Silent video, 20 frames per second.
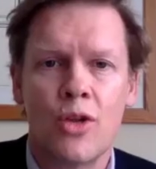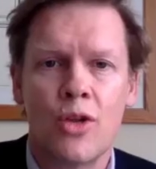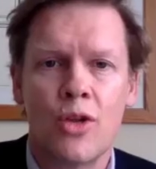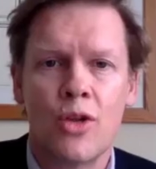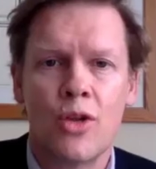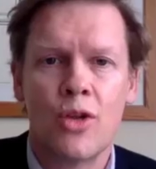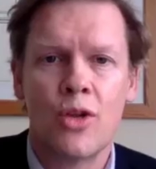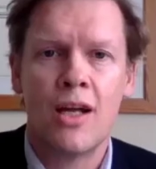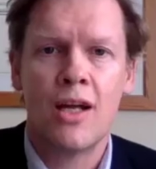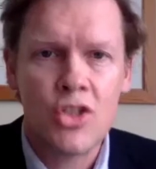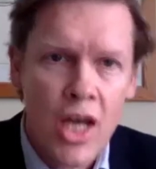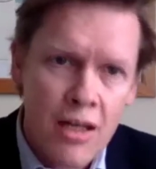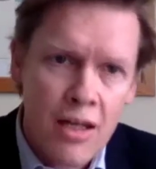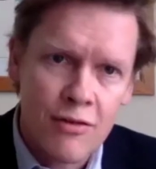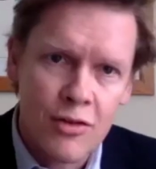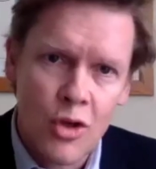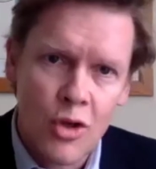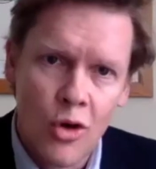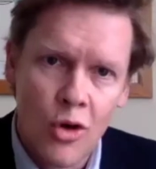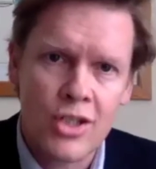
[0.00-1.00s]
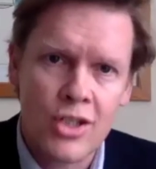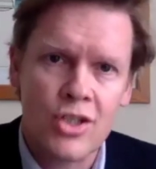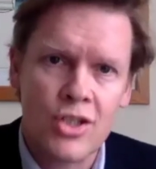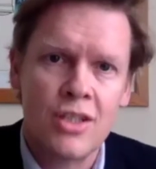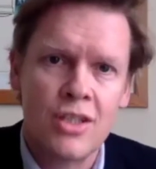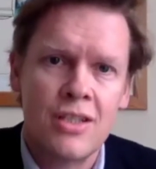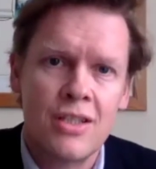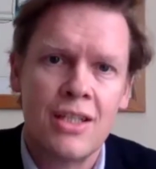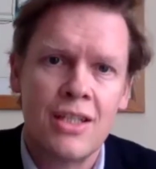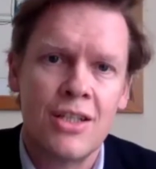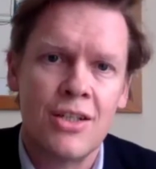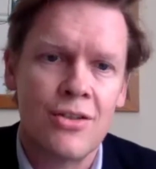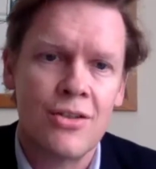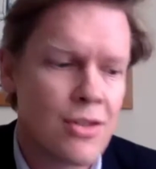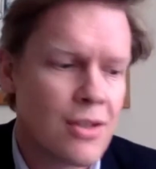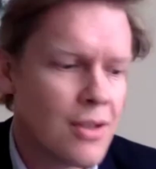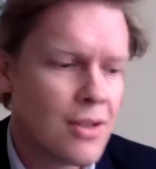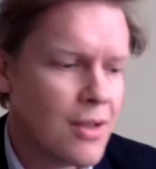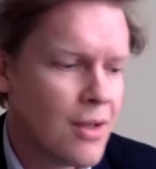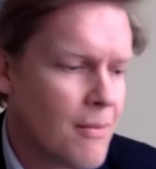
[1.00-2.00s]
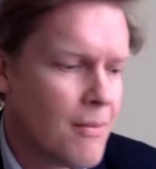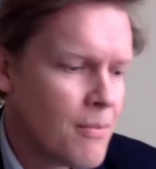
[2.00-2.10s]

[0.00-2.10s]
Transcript: that chain of knowledge continues.